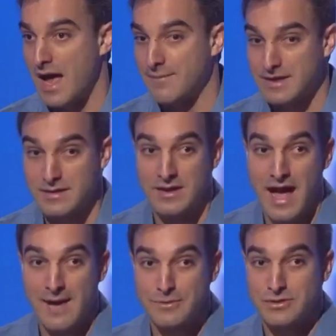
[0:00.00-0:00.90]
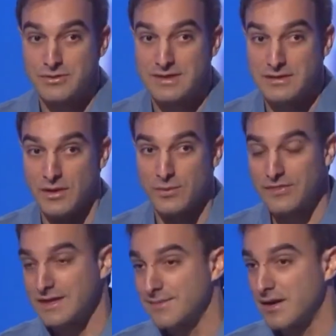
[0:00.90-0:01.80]
I mean, opportunity, you know, we
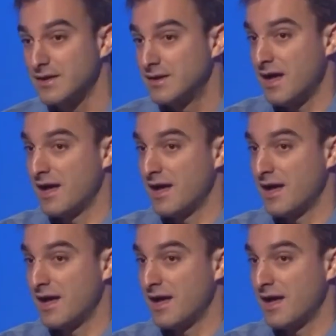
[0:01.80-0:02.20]
think about